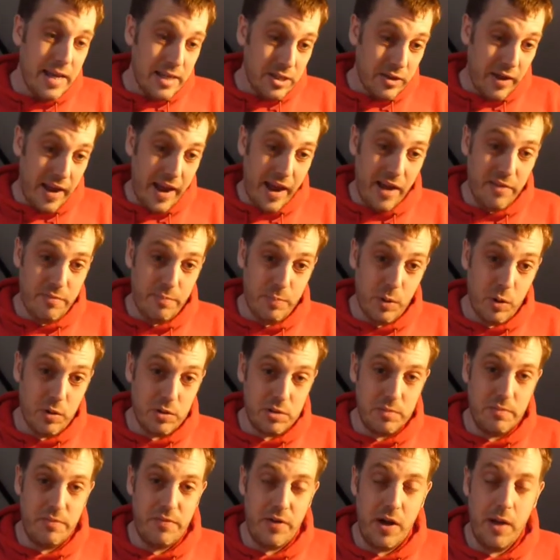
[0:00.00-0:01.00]
So I have
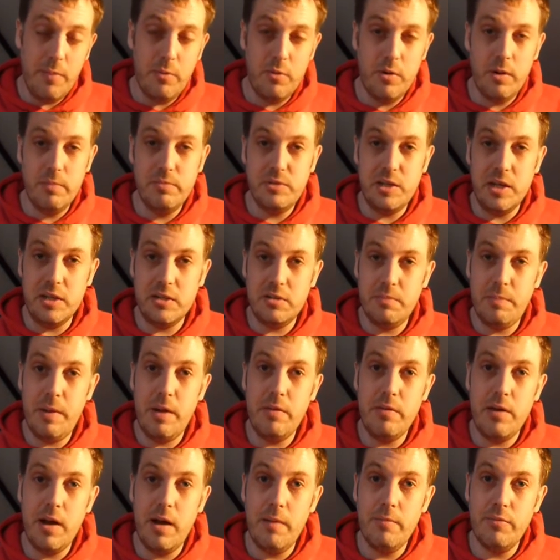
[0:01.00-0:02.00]
bought some fibre optic to
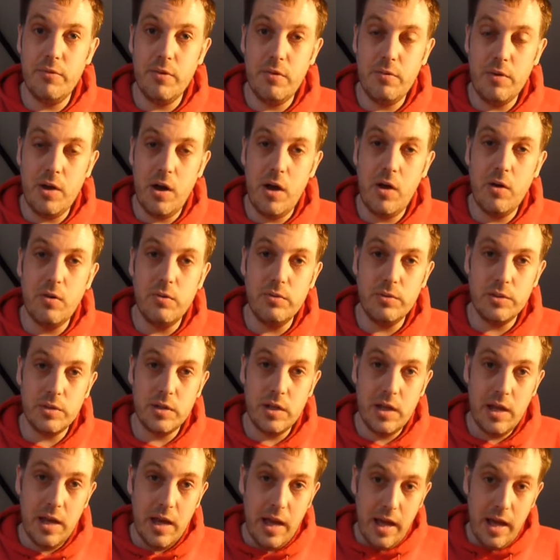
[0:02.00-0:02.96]
poke up through the holes